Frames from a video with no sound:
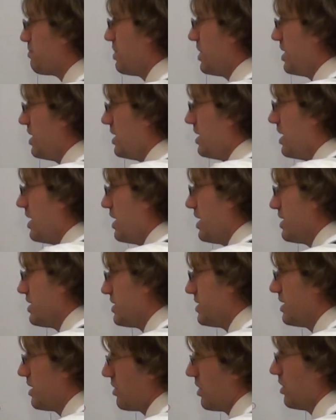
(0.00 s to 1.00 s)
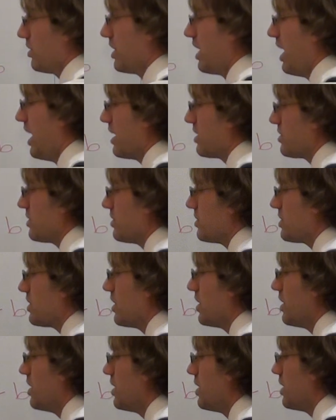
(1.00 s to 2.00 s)
b, zero, cancels.
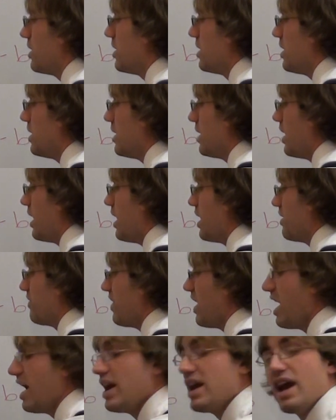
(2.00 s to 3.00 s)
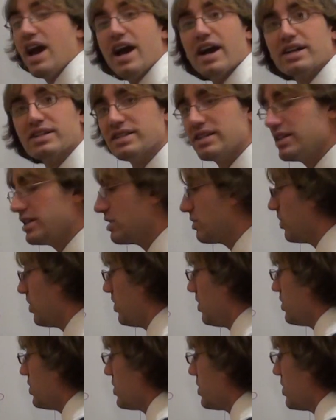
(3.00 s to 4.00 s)
I have ax
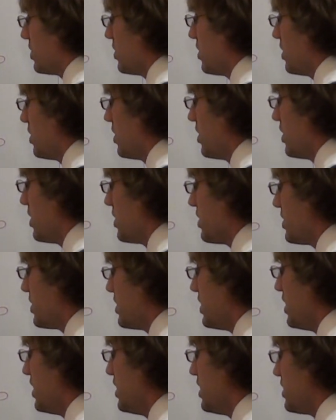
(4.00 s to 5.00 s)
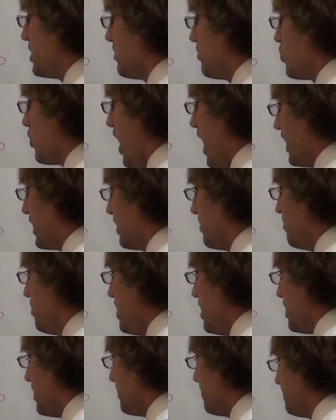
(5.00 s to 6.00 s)
equals c subtracted
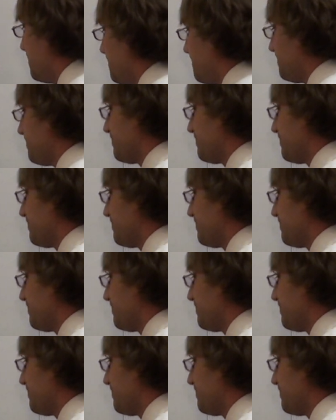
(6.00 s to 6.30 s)
b.